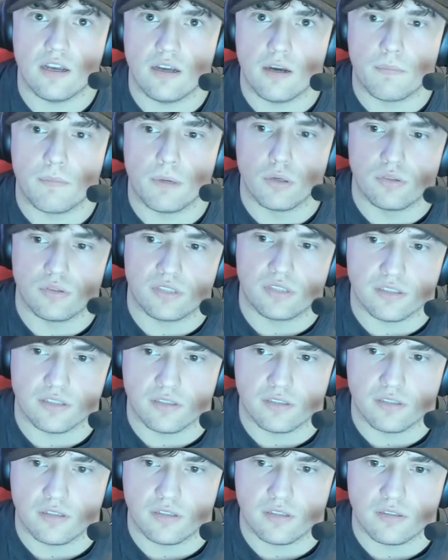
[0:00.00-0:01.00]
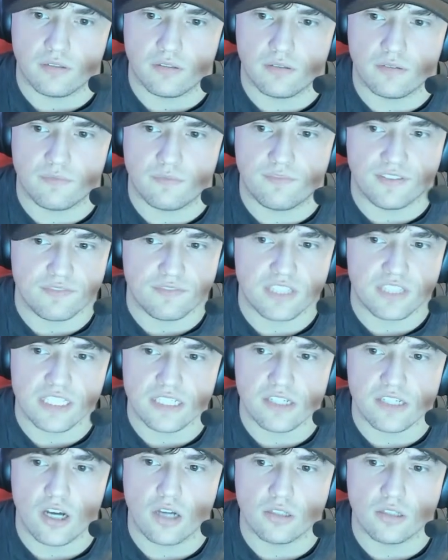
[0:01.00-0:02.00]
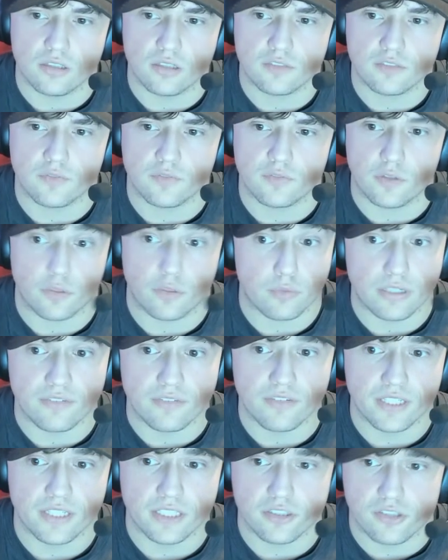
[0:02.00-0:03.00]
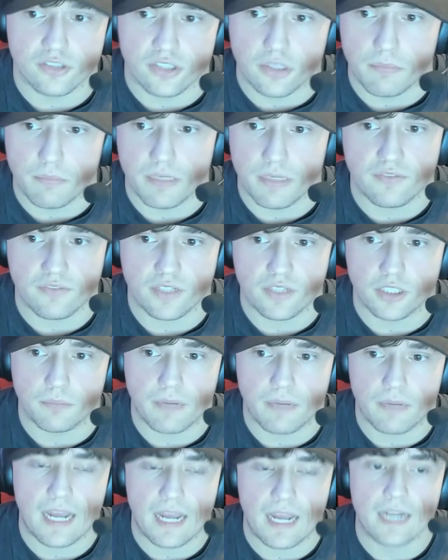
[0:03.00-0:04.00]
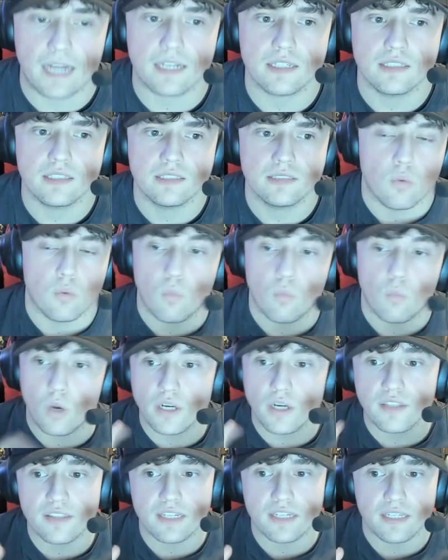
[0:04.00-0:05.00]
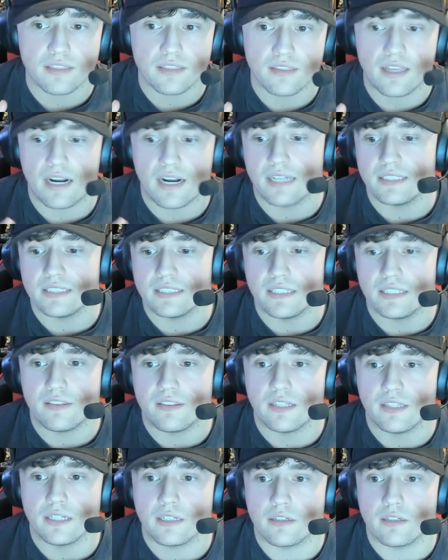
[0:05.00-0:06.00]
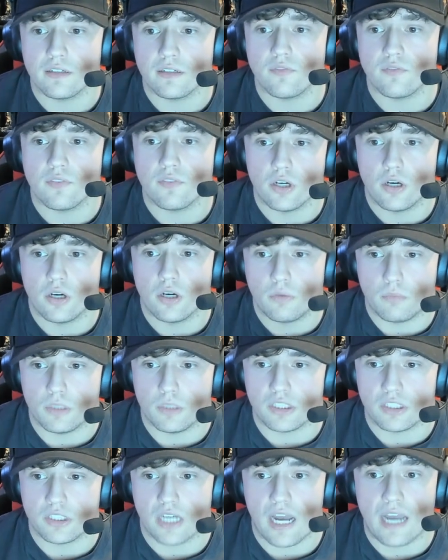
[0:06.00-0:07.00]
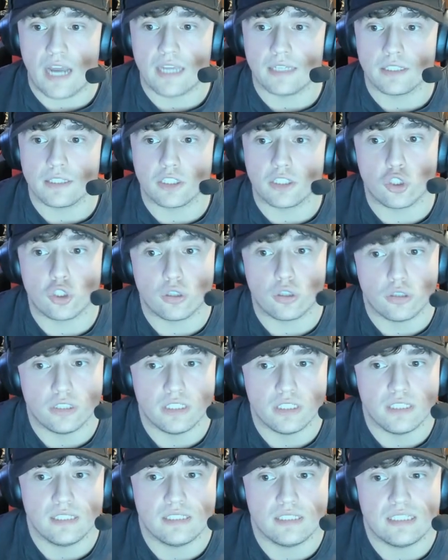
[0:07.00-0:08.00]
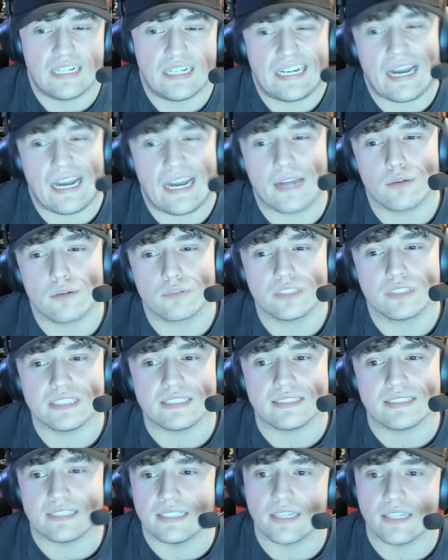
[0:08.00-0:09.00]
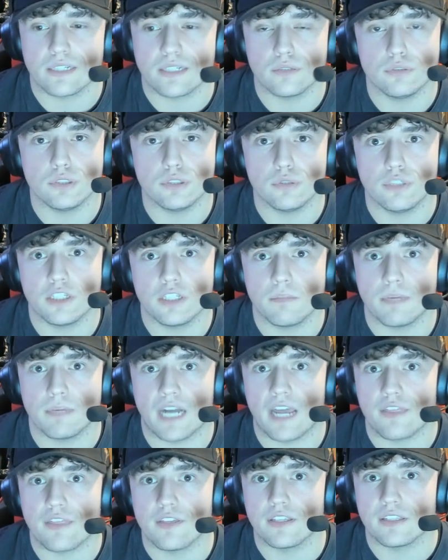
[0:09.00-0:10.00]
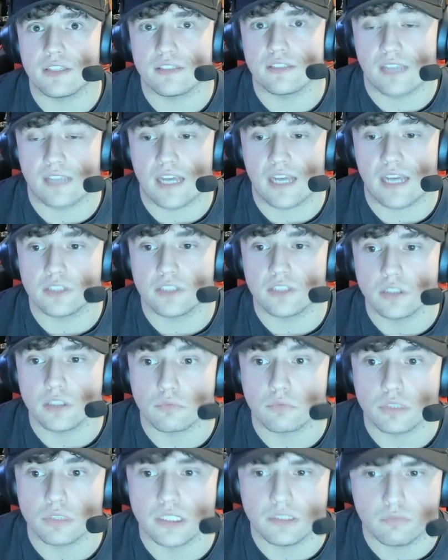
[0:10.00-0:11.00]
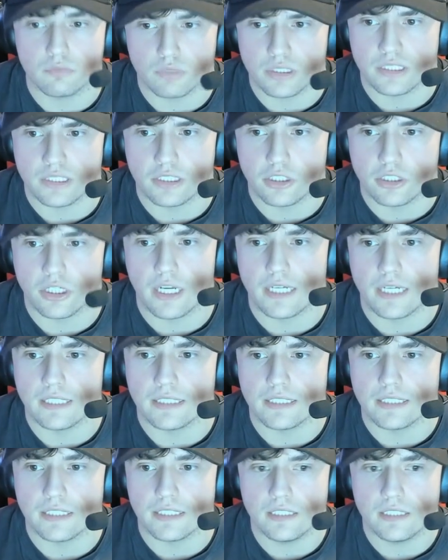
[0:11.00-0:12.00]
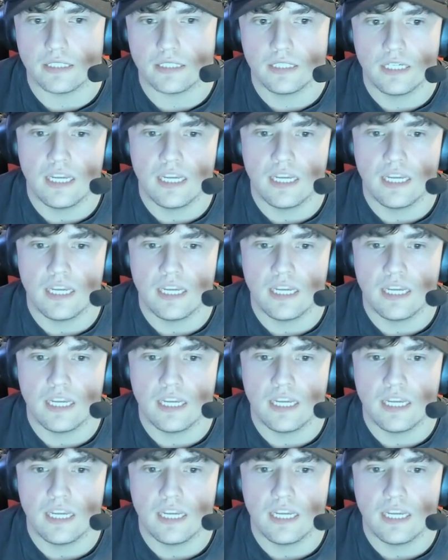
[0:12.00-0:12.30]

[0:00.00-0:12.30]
opposed to $15 for 3 figures in the minifigure pack. One thing that I did think of, though, which I don't really see LEGO doing, but I think this is actually a really, really good idea.